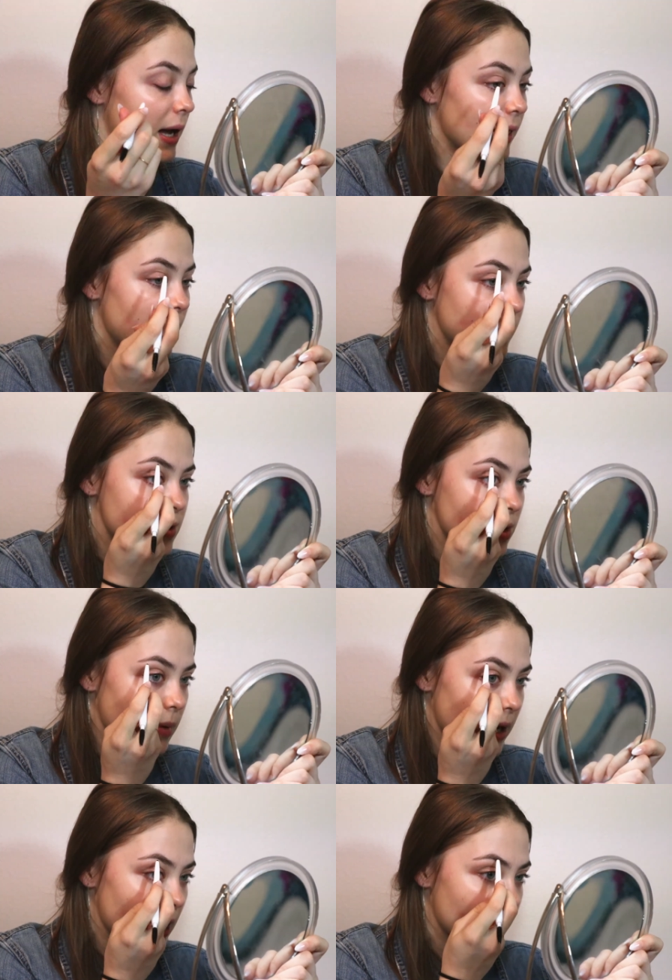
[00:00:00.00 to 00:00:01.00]
I like doing
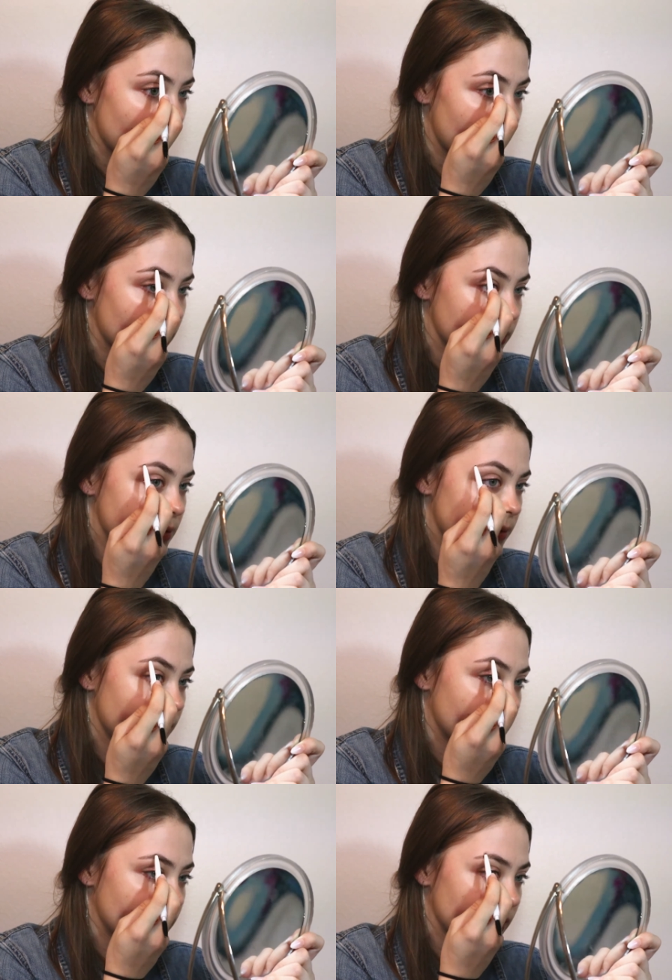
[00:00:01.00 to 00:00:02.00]
my eyebrows
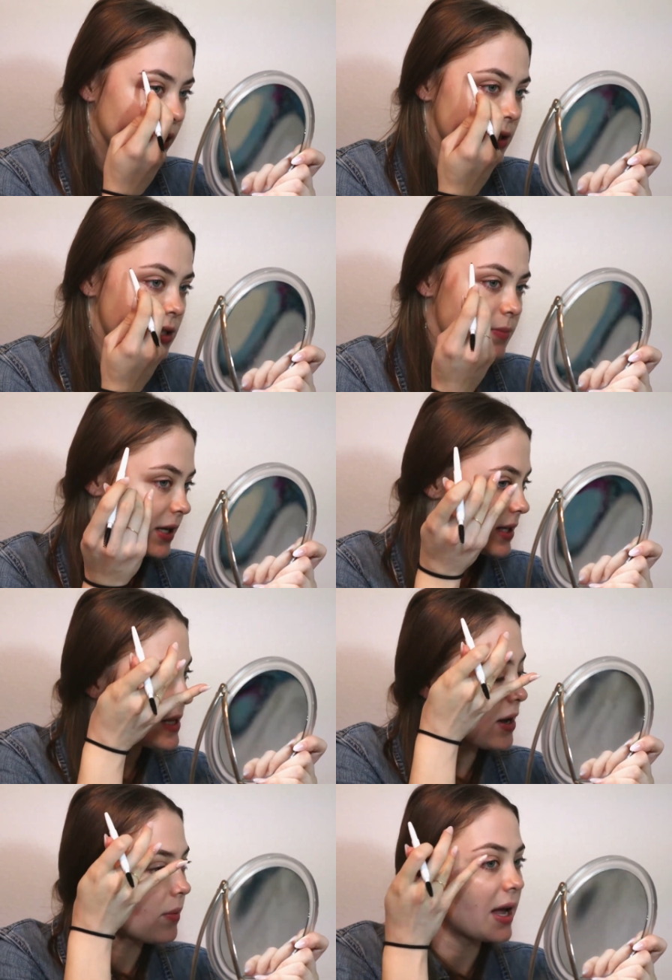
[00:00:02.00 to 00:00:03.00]
first because
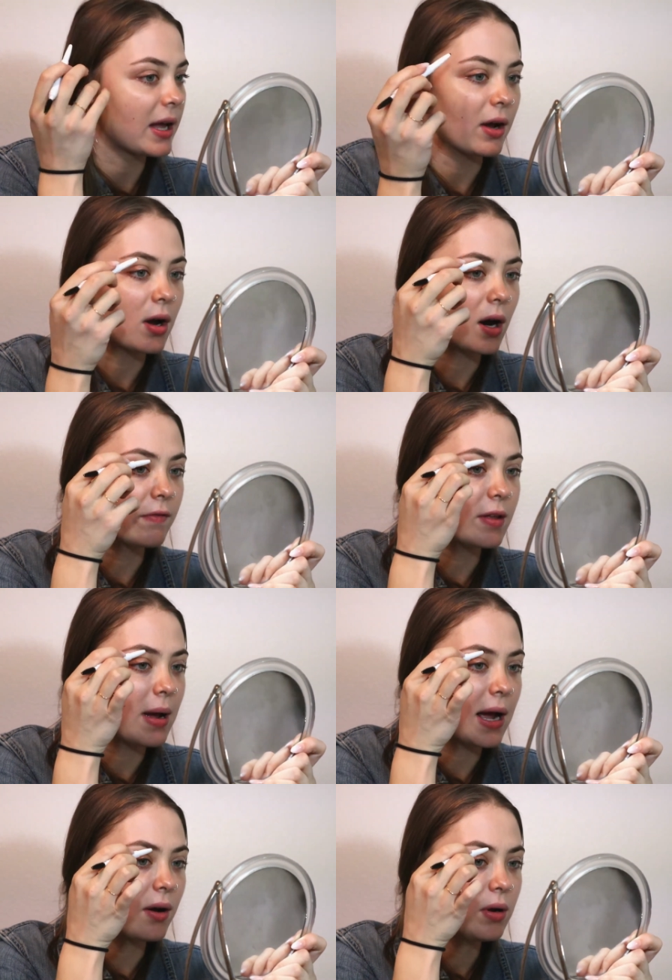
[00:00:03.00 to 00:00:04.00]
that way I can carve them
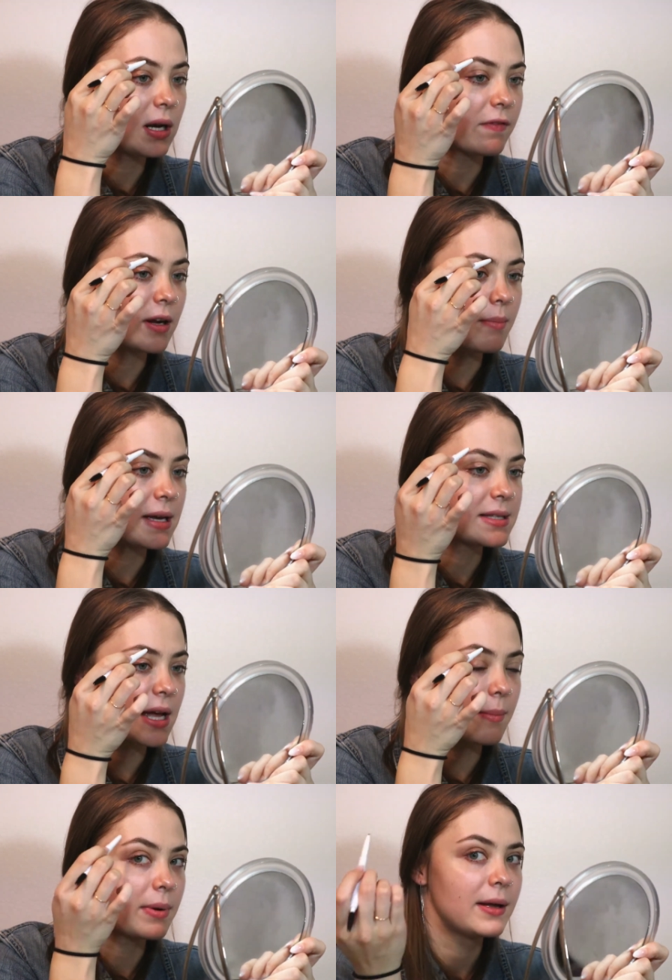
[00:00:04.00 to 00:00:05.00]
out, and if I mess
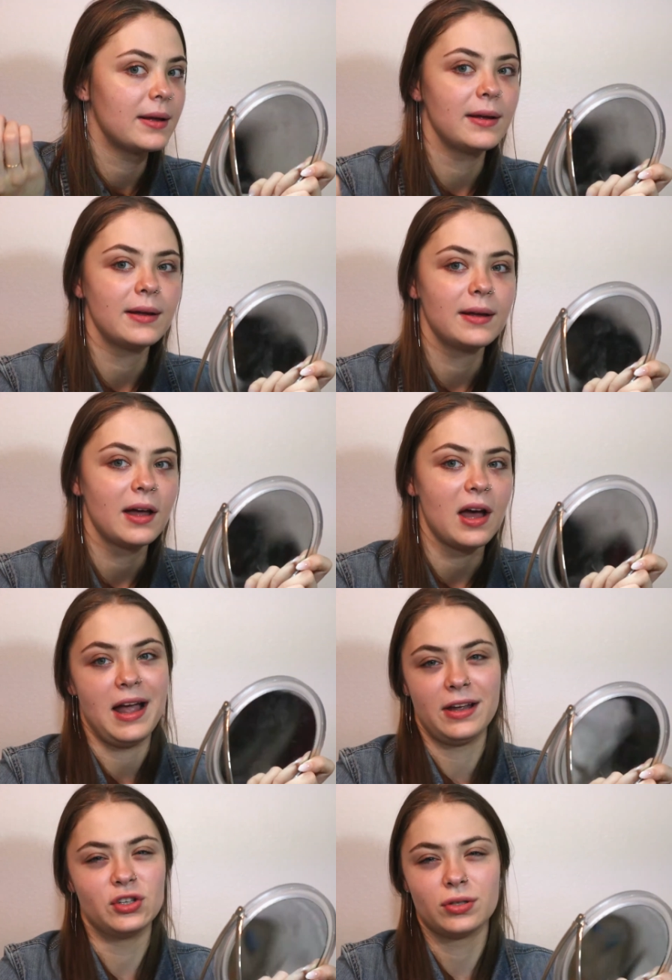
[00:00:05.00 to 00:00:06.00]
up
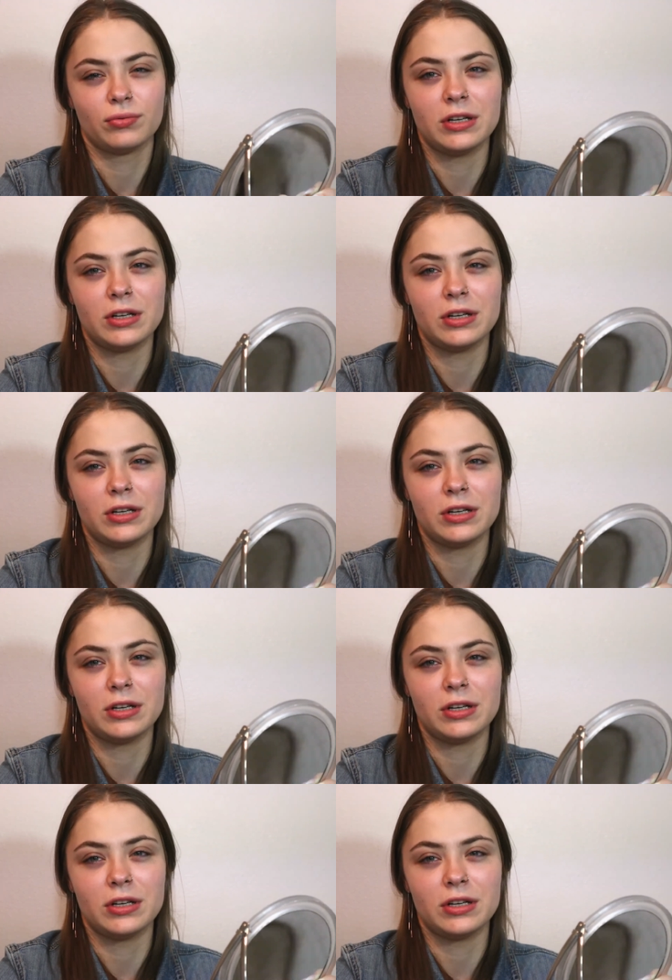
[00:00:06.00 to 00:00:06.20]
I can just